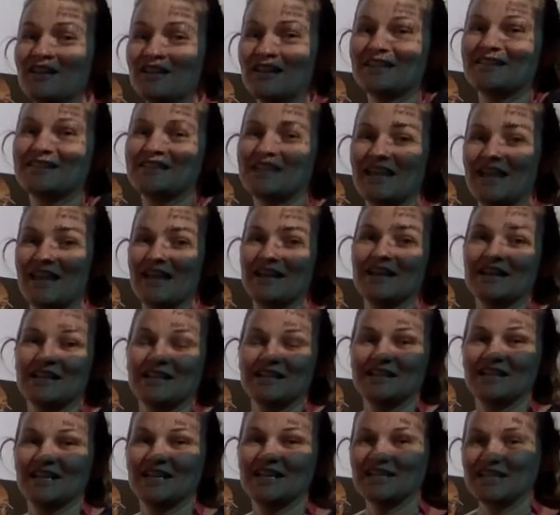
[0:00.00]
That's it,
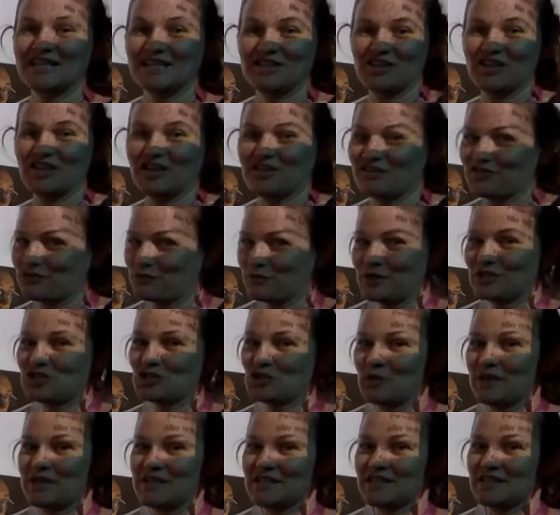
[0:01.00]
right? That you get 3
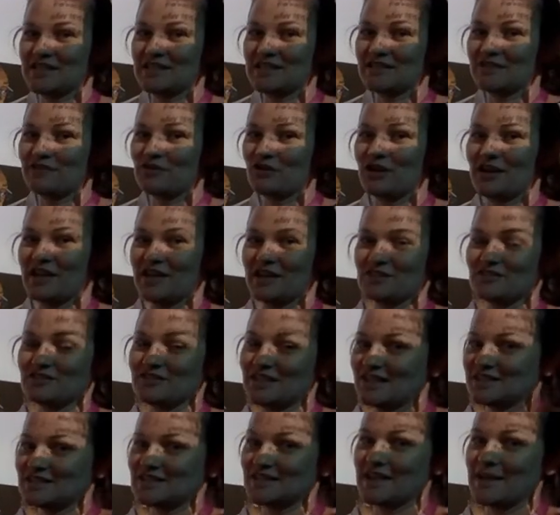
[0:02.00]
choices of your answer,
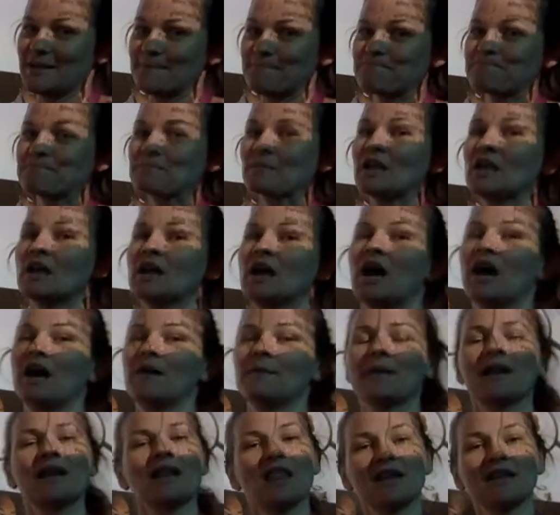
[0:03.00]
that's it.
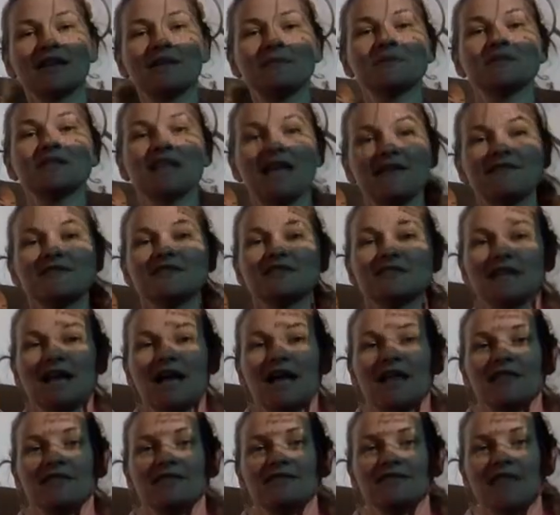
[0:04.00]
And a lot of times life's
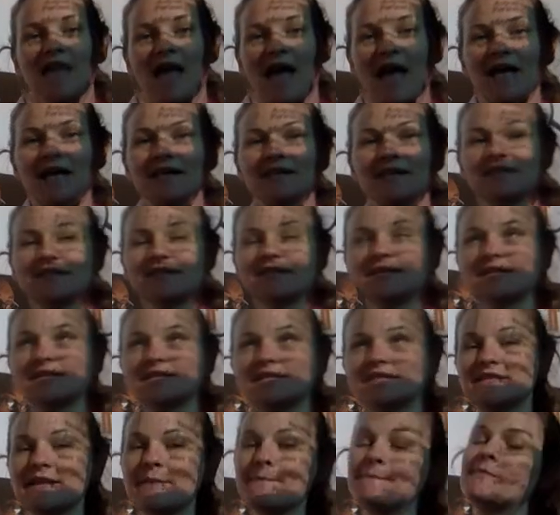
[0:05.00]
not that
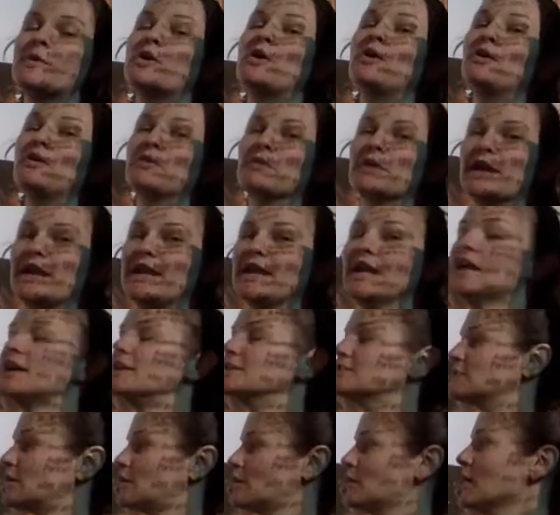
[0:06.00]
simple, right?
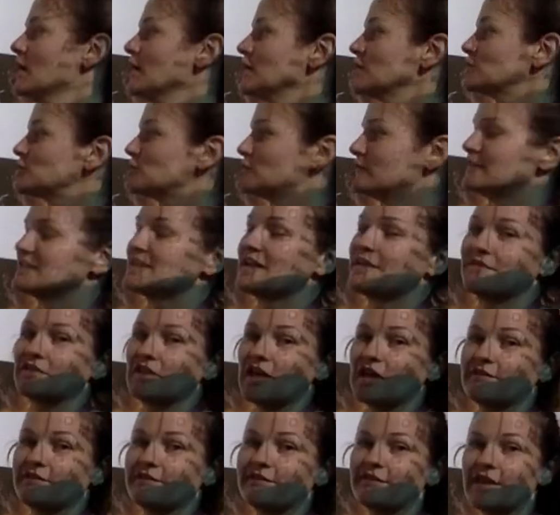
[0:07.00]
So surveys have a
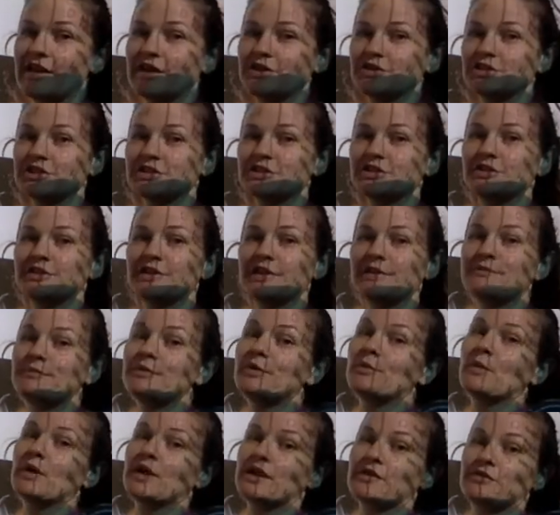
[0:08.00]
lot of advantages to them,
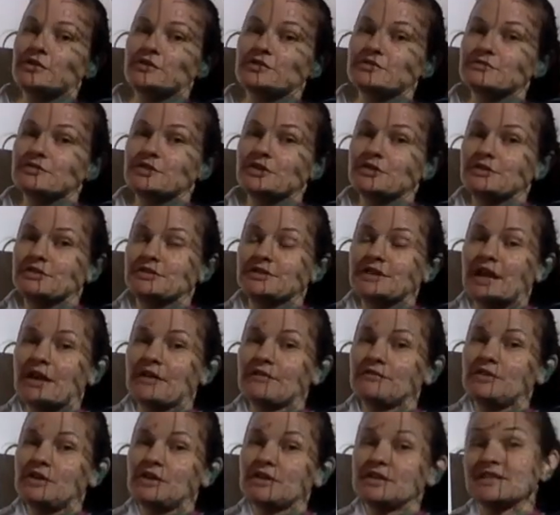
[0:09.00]
but one of their
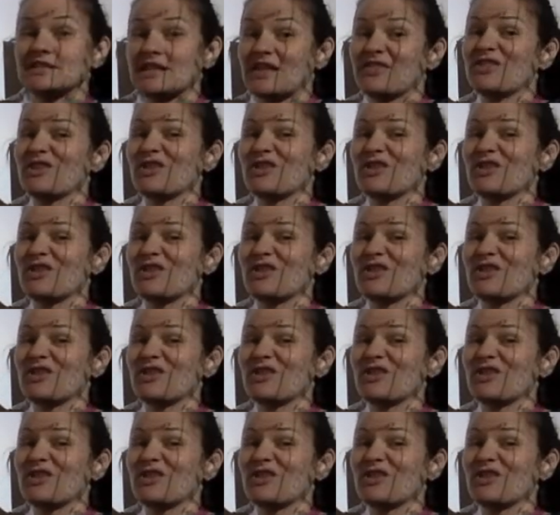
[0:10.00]
downfalls is that